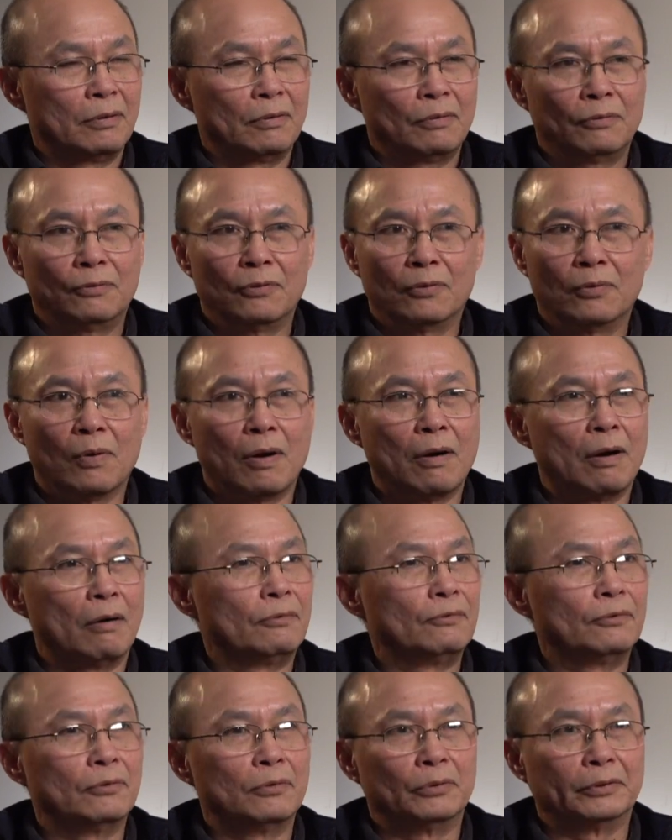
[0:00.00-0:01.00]
full of
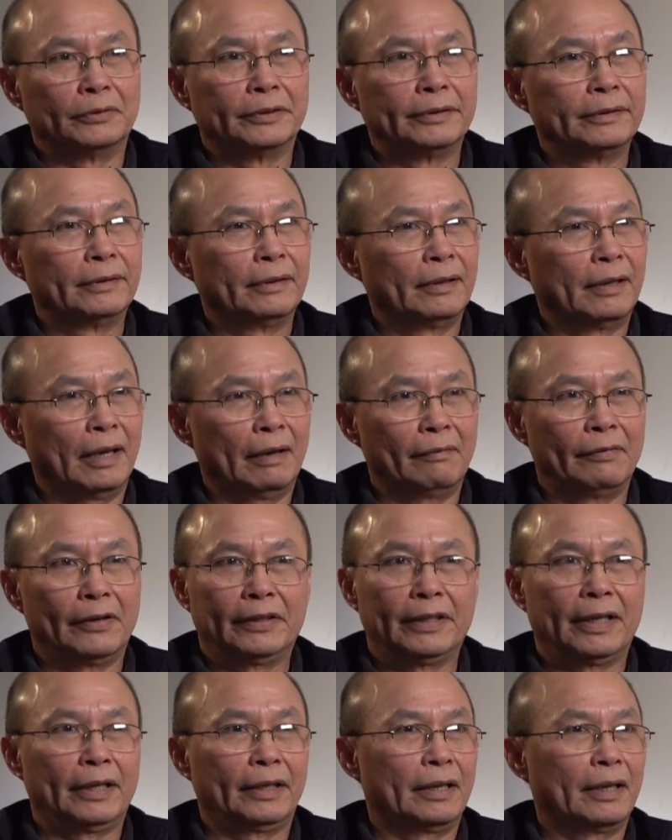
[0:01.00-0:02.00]
food,
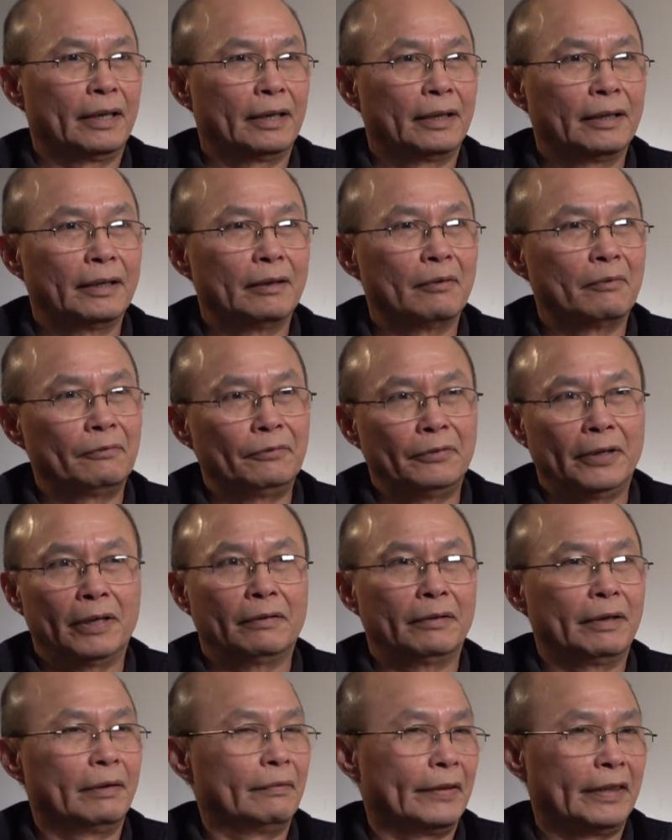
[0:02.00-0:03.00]
everything there,
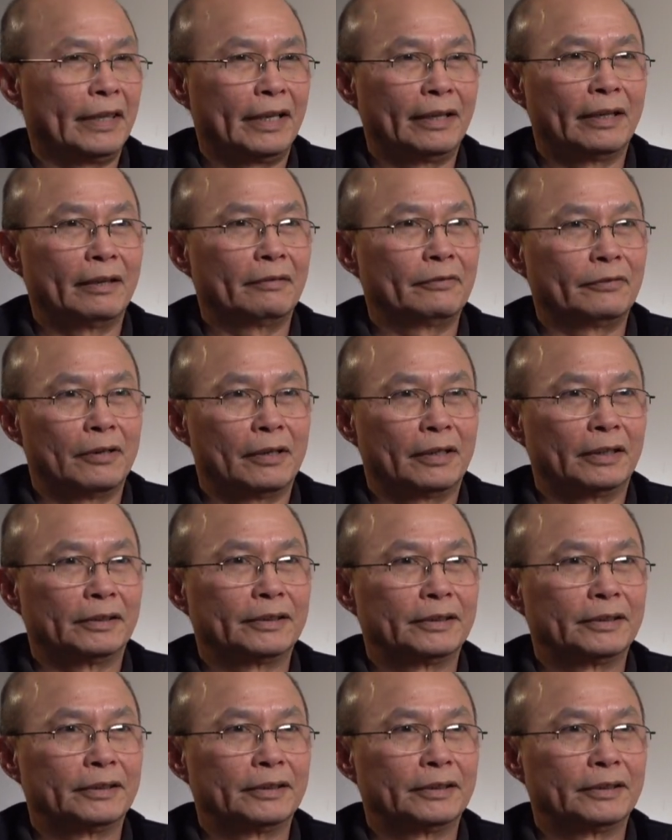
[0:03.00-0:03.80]
fill everything there for us.